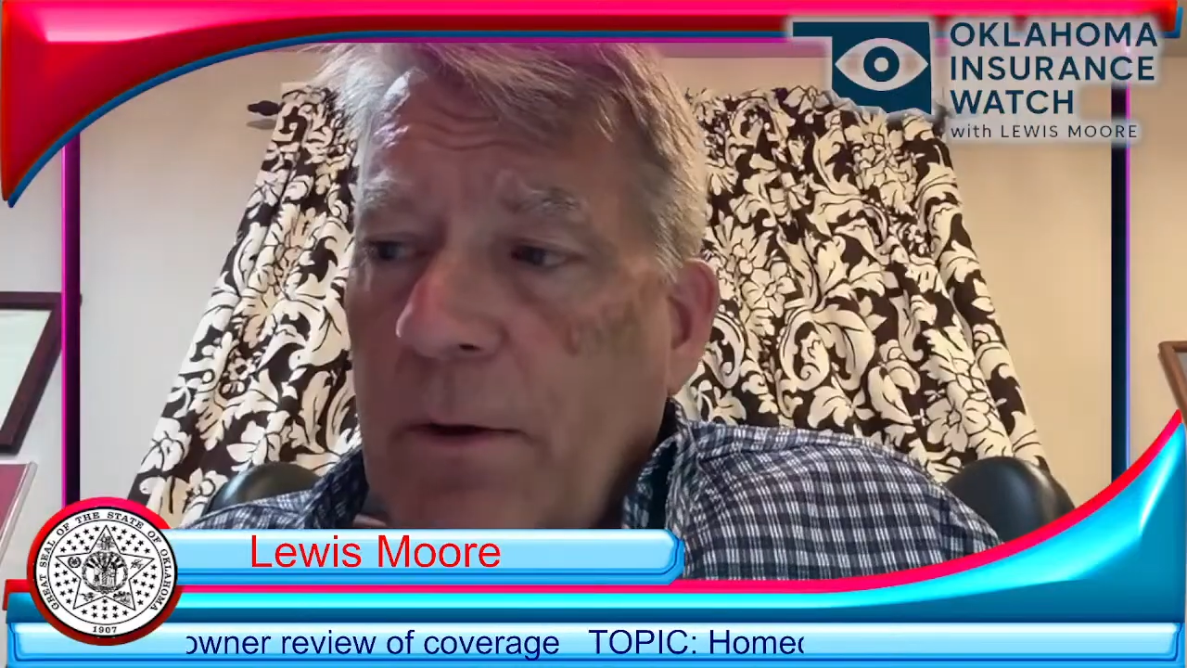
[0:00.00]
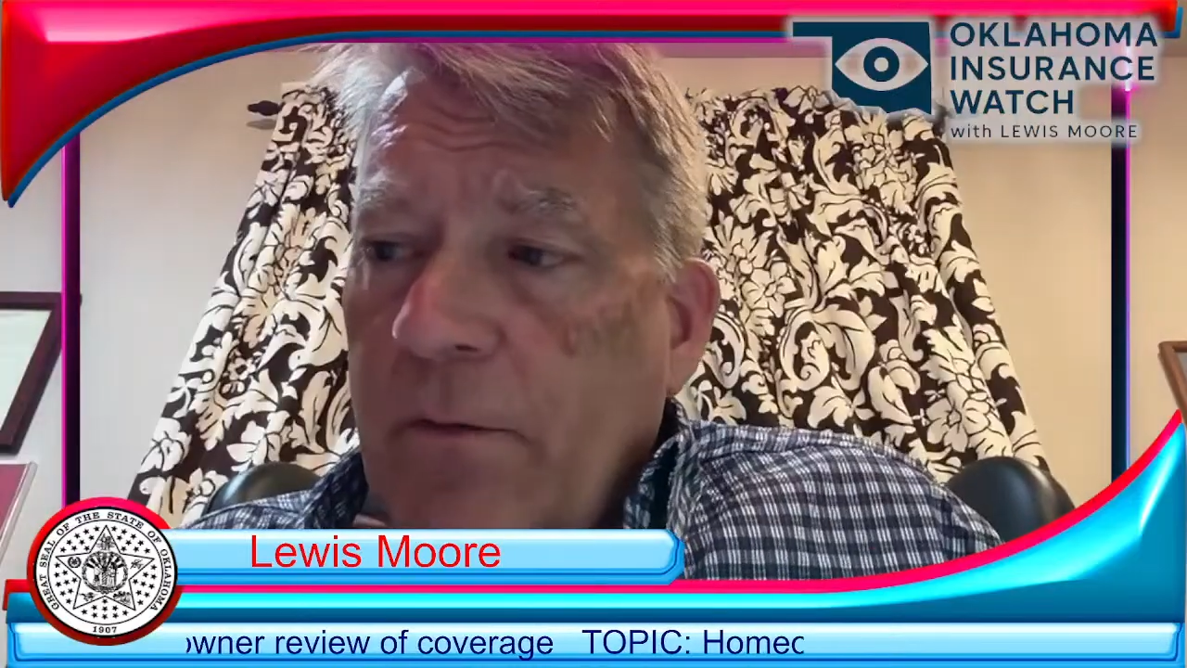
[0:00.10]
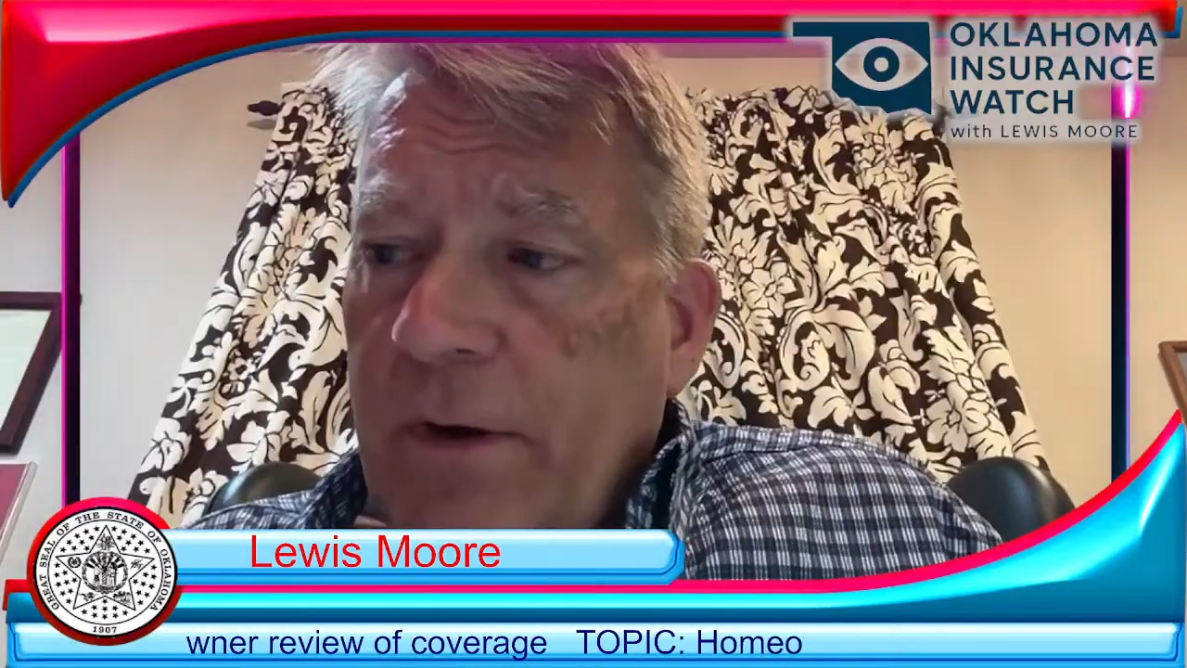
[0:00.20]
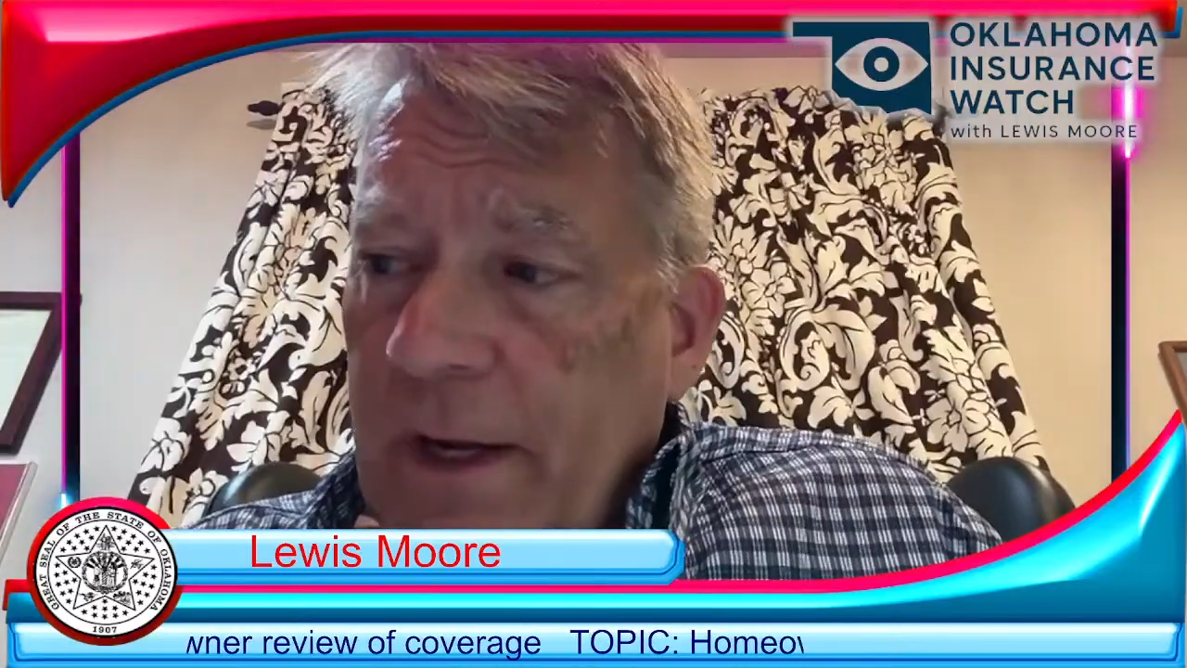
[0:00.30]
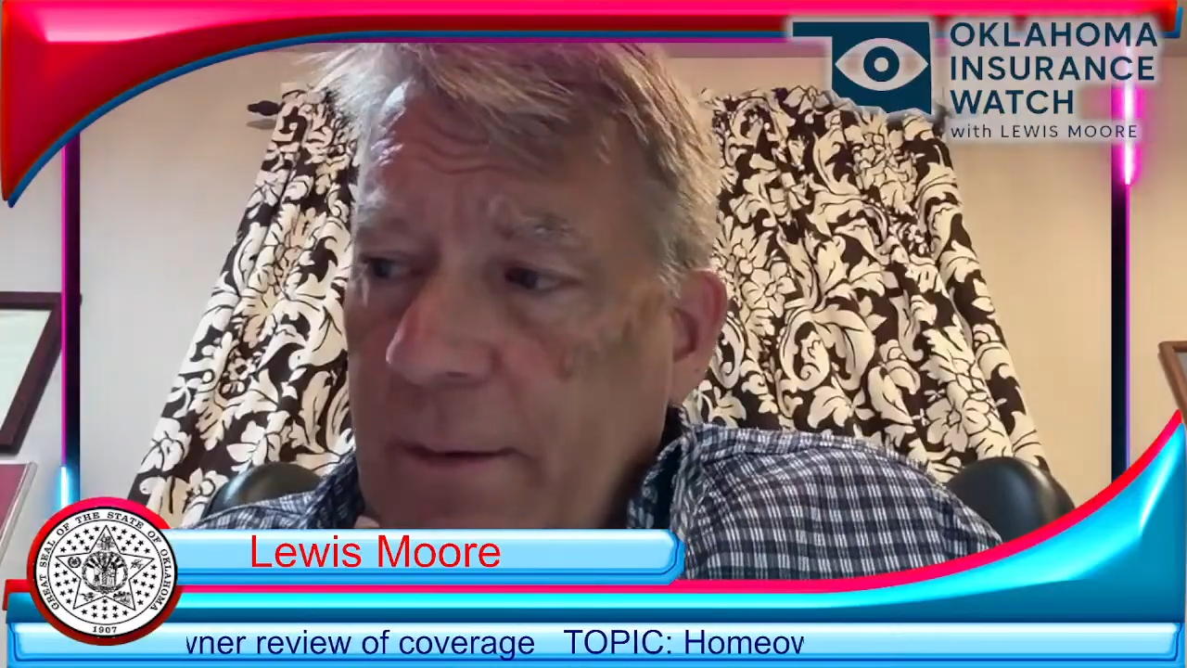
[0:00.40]

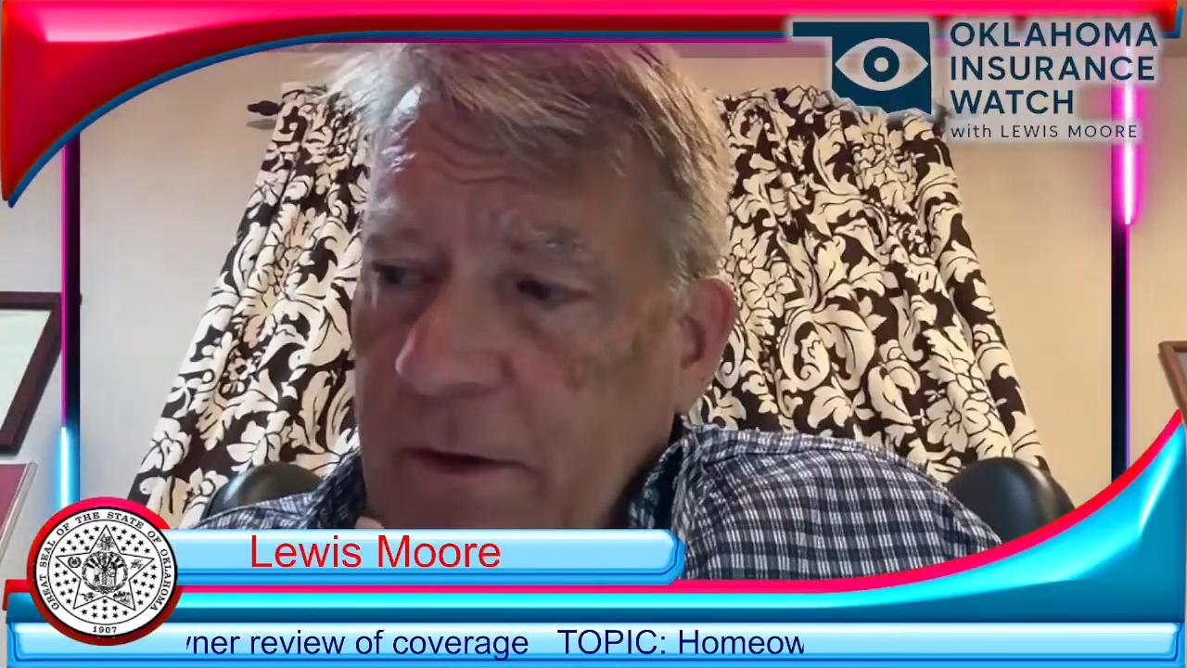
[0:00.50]
over time?